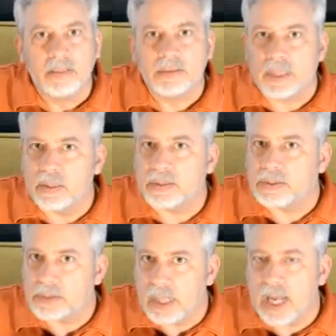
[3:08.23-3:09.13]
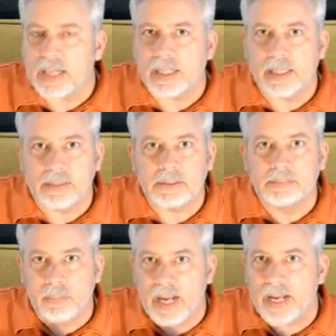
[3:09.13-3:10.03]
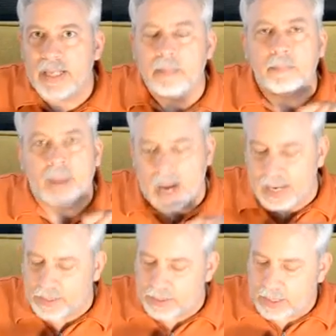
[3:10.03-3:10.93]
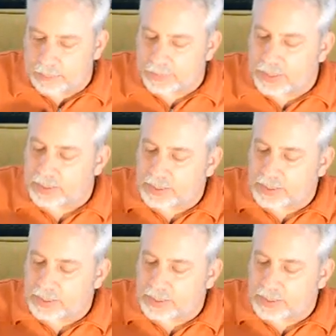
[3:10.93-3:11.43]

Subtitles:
So it's like it's made by the company.